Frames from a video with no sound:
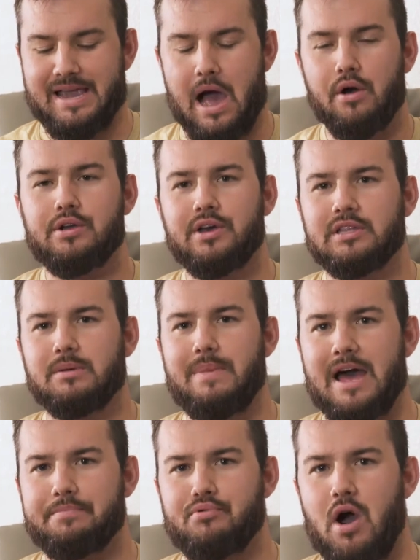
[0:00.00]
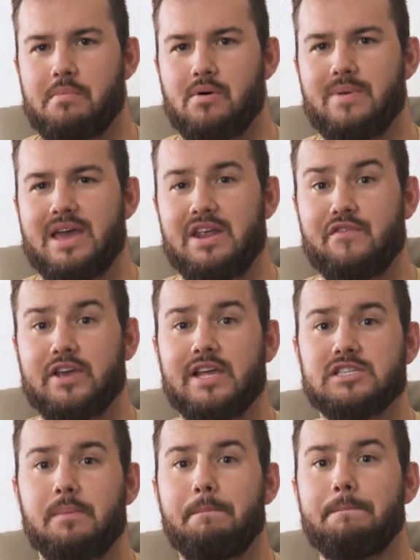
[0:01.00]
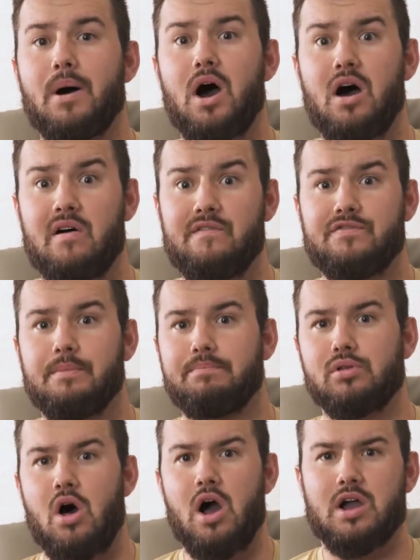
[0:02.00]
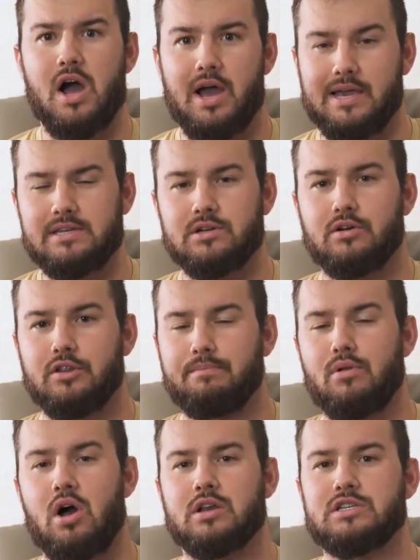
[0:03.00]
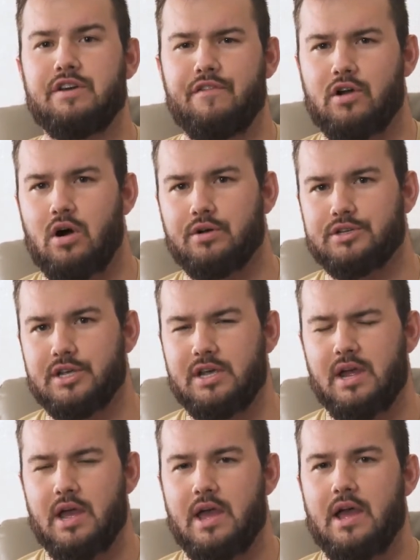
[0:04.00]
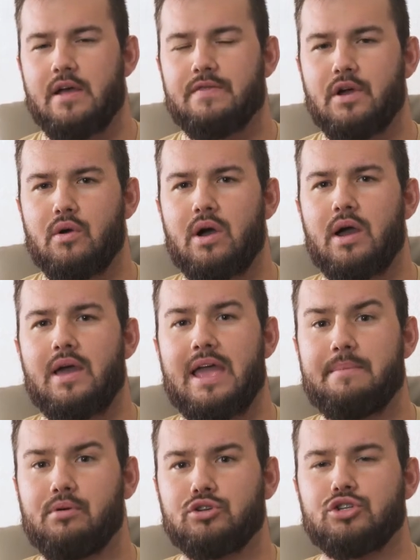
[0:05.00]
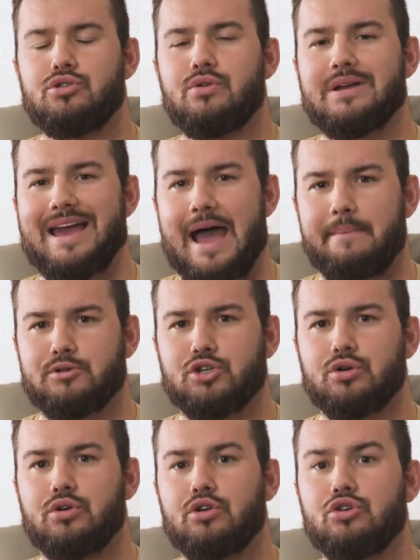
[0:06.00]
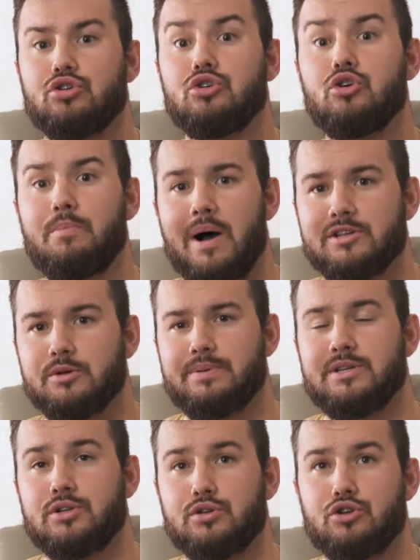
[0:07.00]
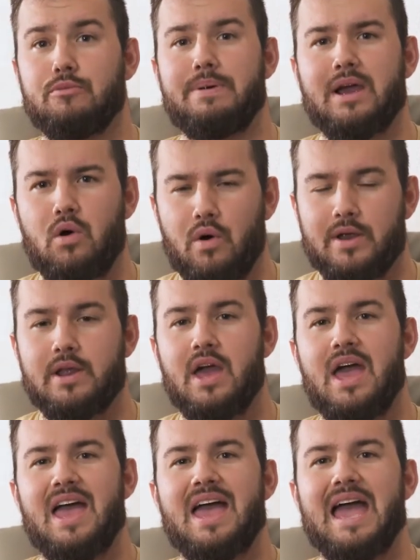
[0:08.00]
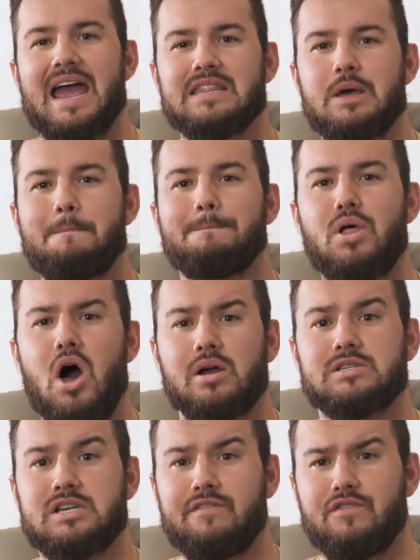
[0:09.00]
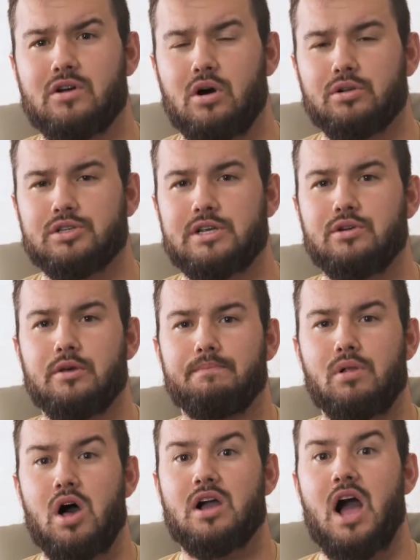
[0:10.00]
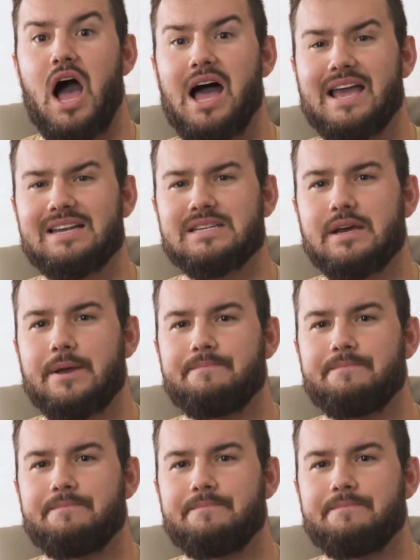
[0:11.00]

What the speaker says: calculate the math problem. And if it gets above the block height or the block difficulty, they're able to capture new puzzle pieces or new Bitcoin. And the block difficulty or the block height